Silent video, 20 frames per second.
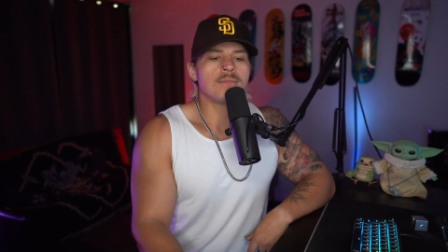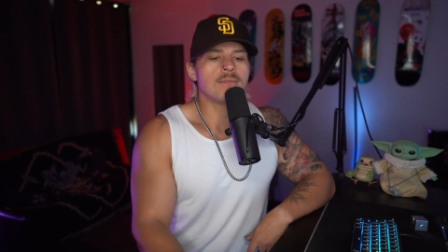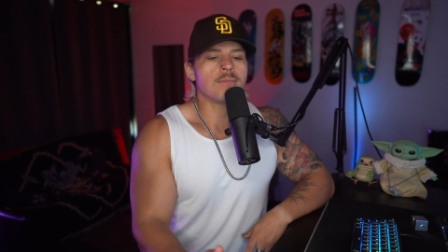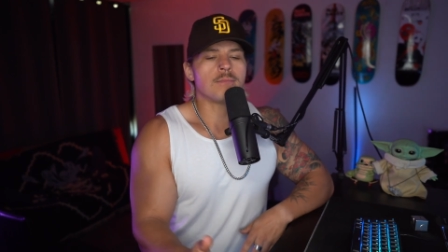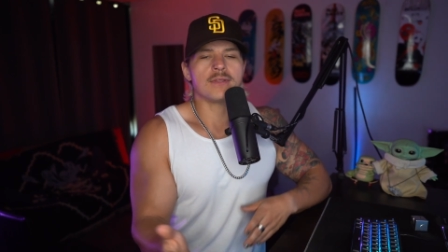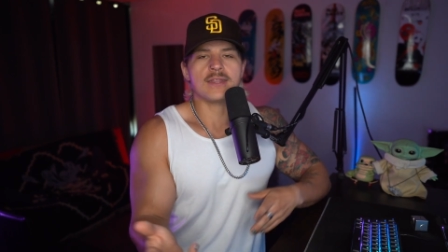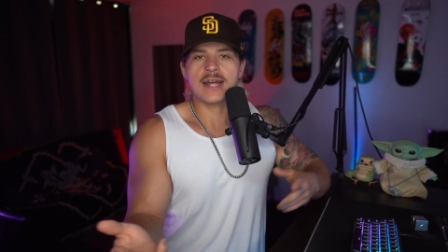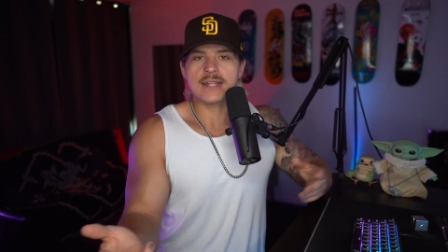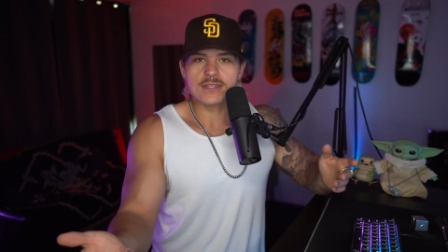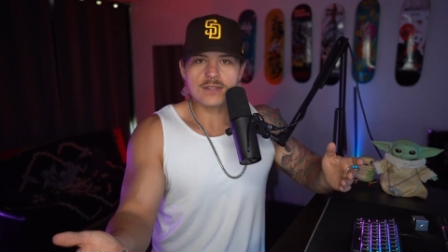
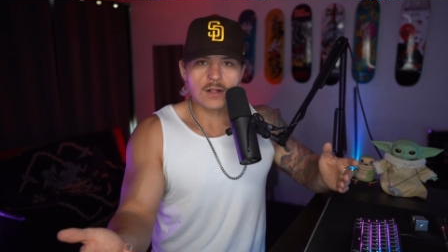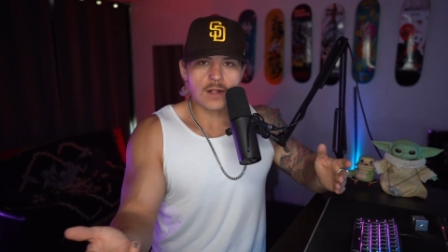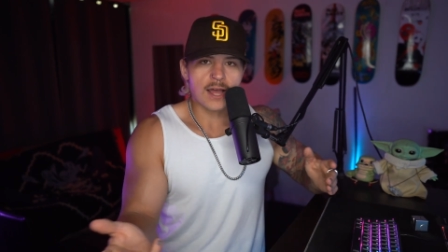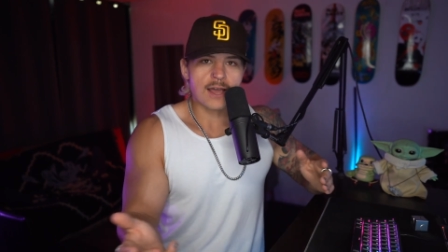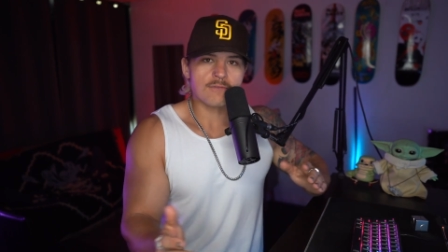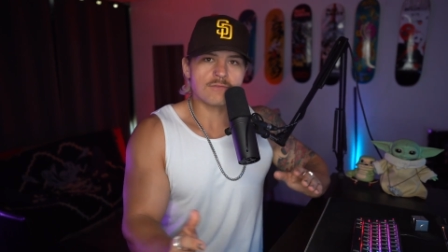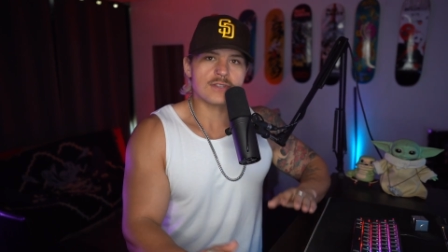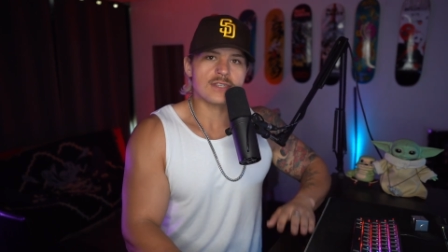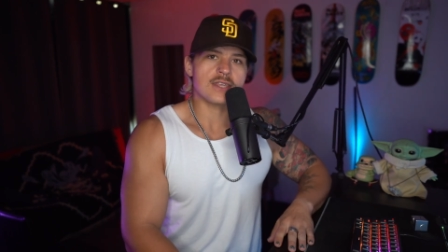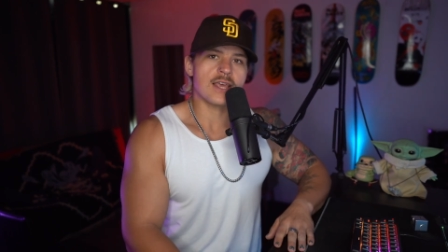but that's all i
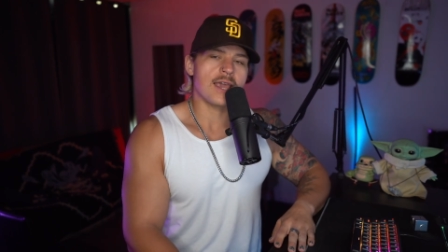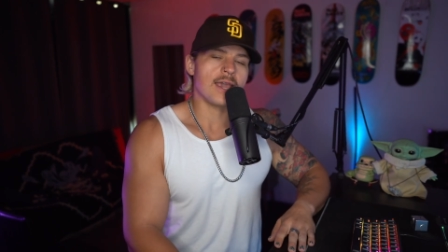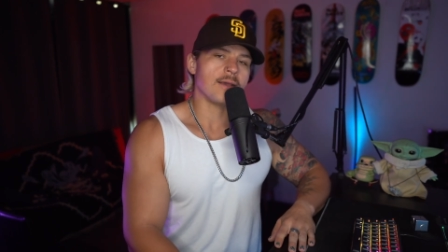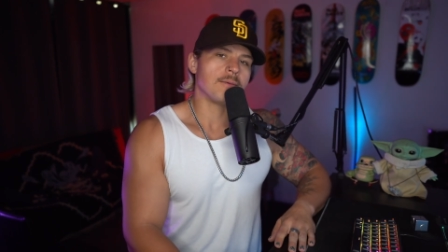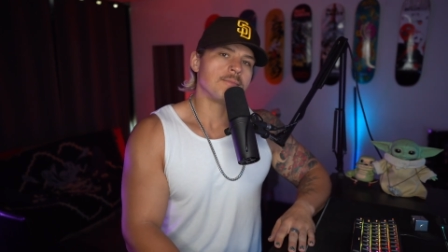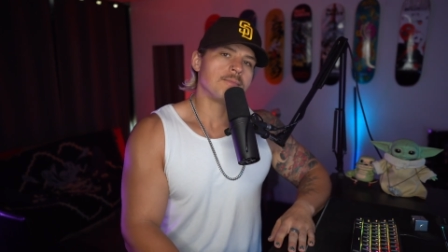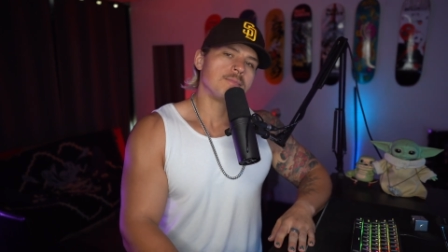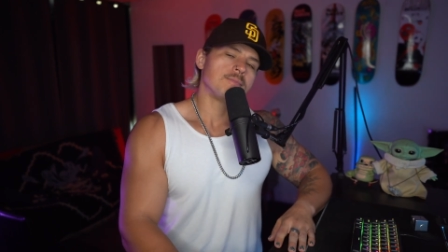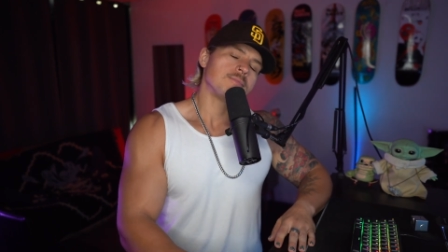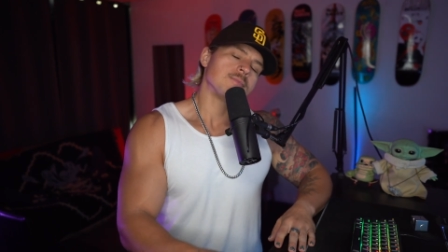have to say
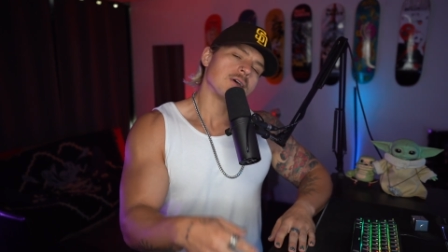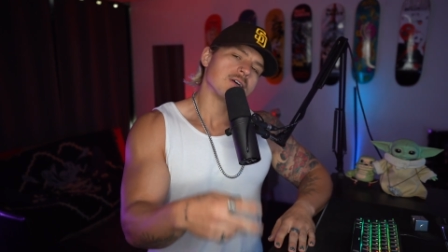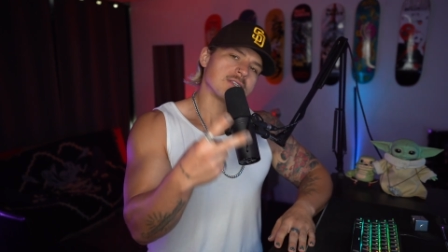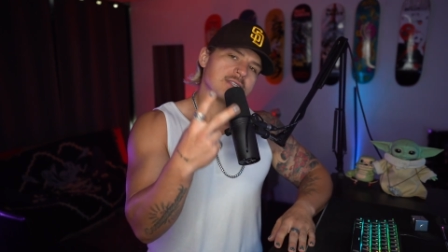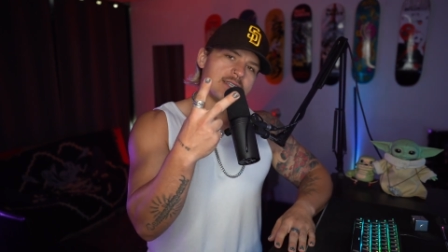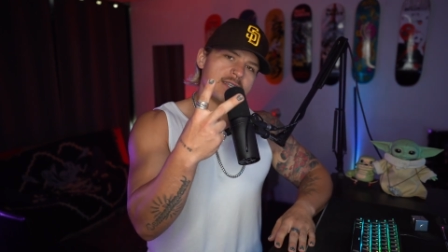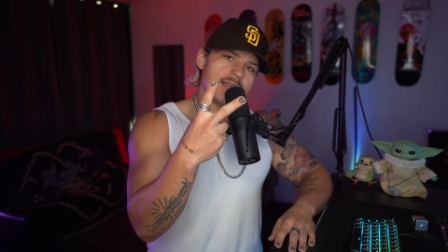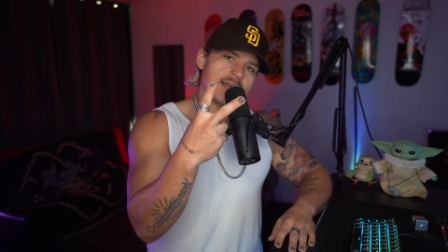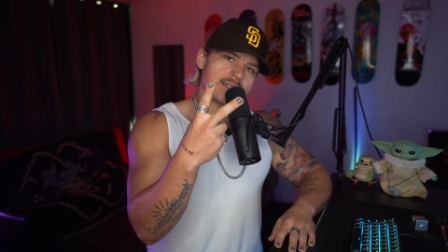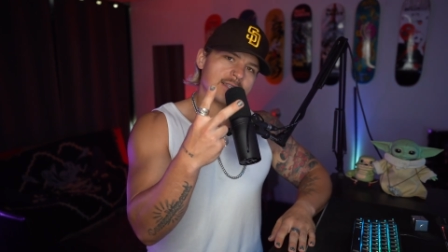i'll see
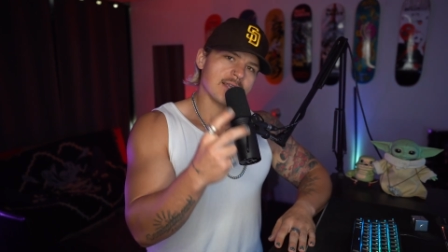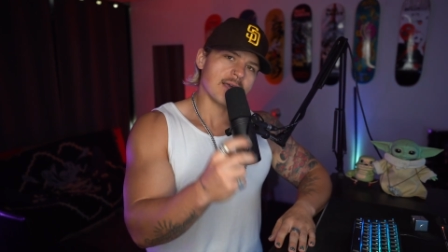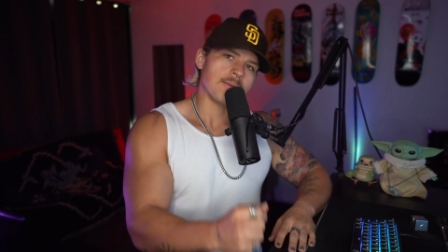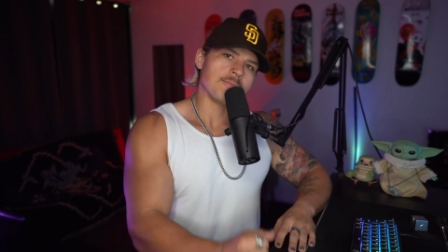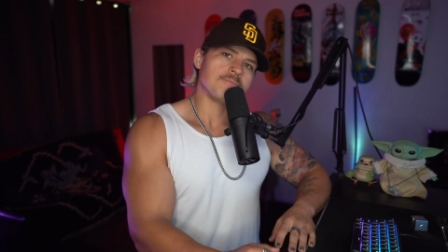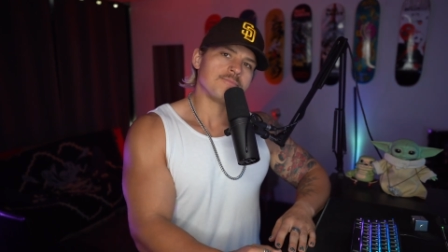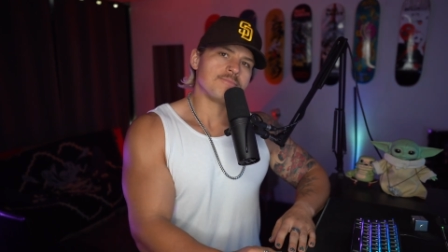you next time